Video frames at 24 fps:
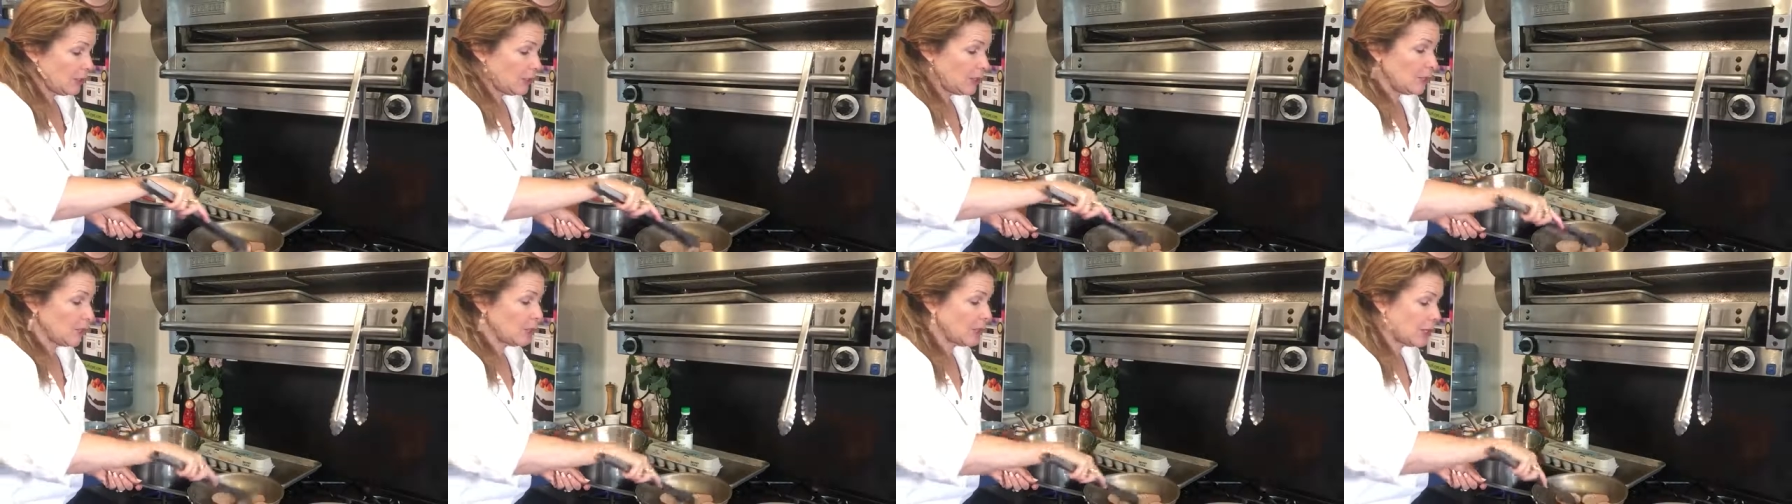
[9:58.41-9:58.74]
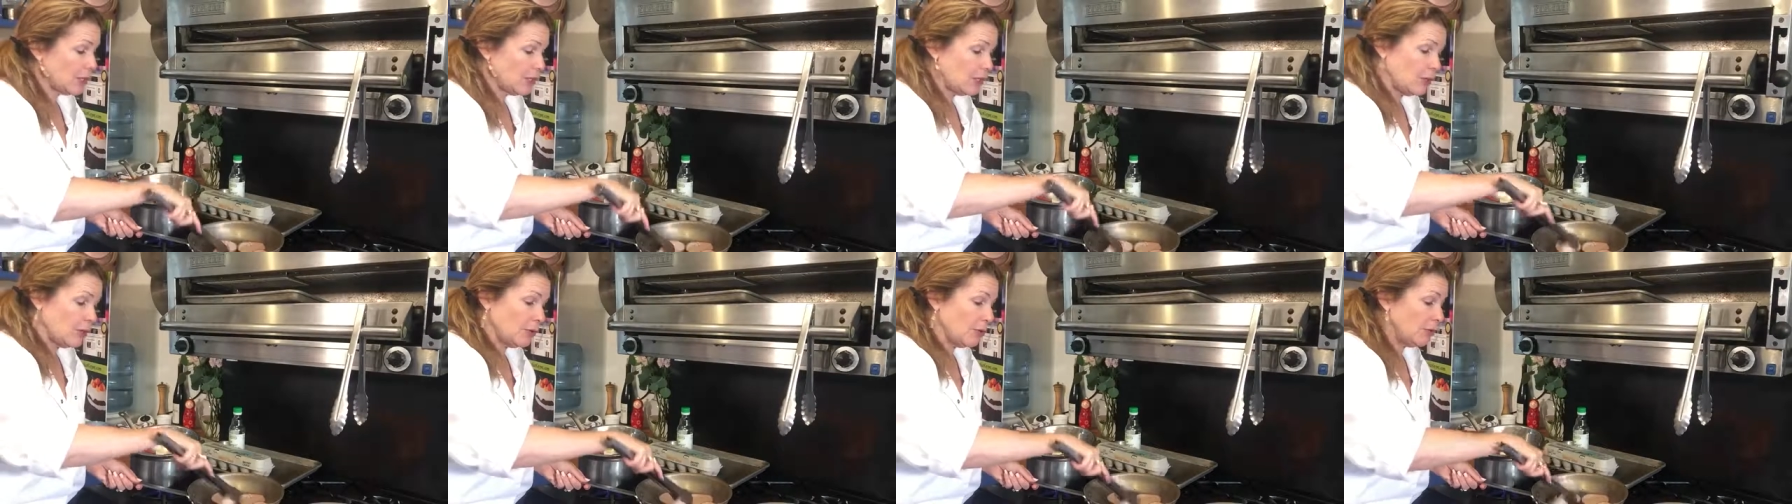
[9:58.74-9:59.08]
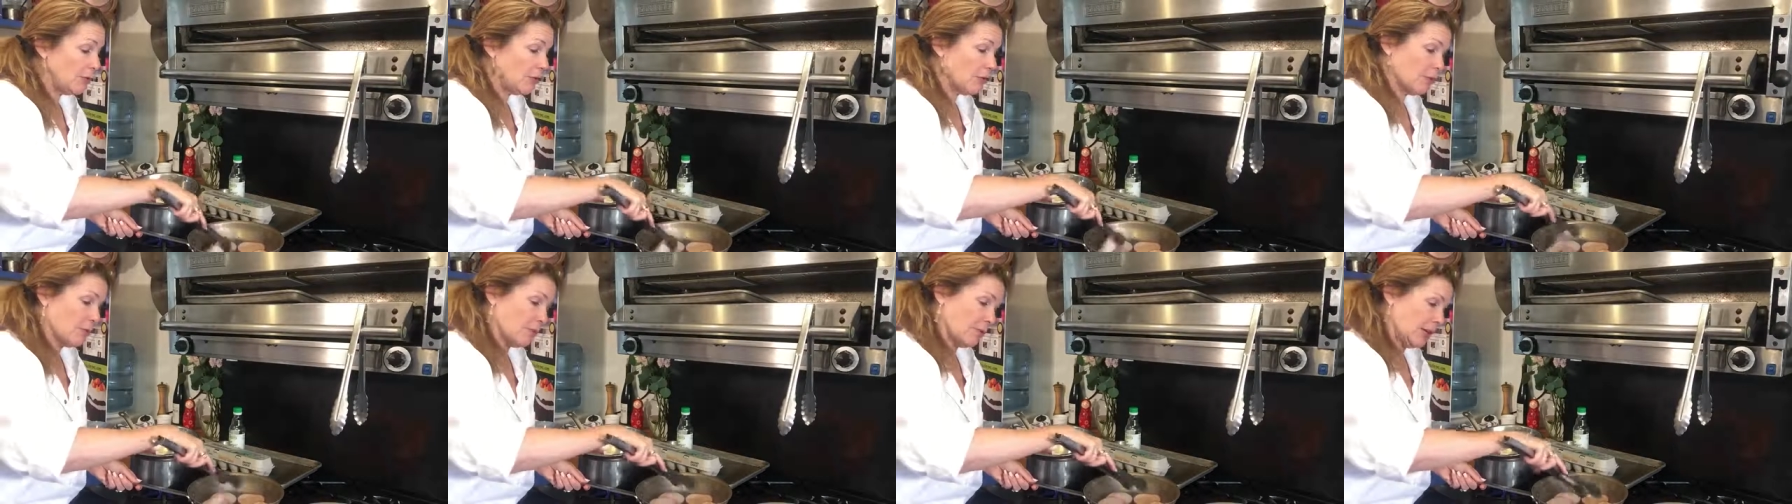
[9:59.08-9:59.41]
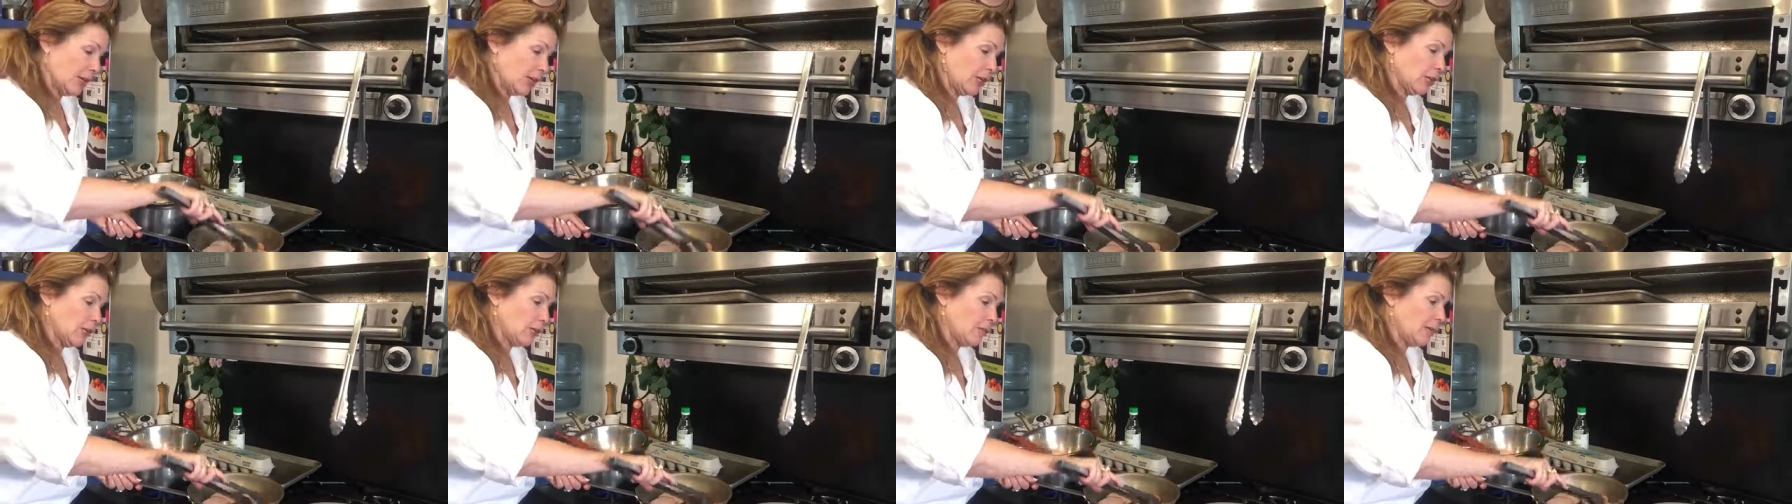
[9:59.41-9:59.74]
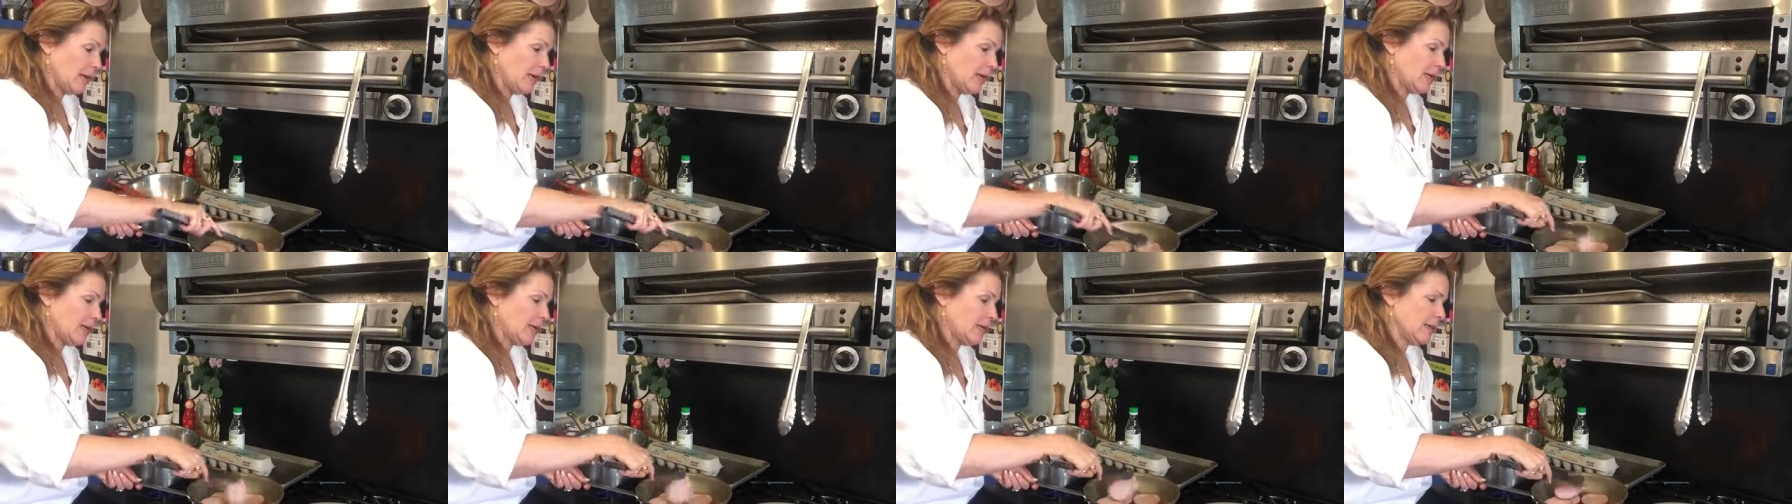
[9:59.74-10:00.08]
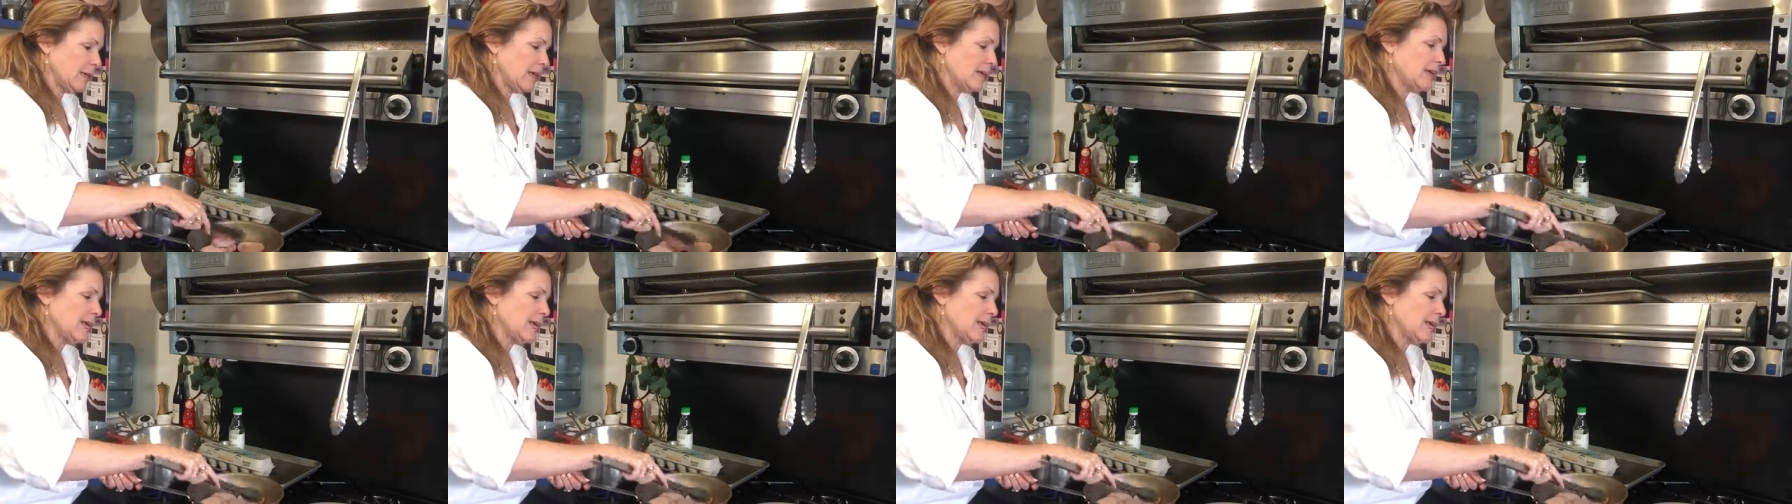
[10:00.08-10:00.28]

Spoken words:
you can use regular bacon.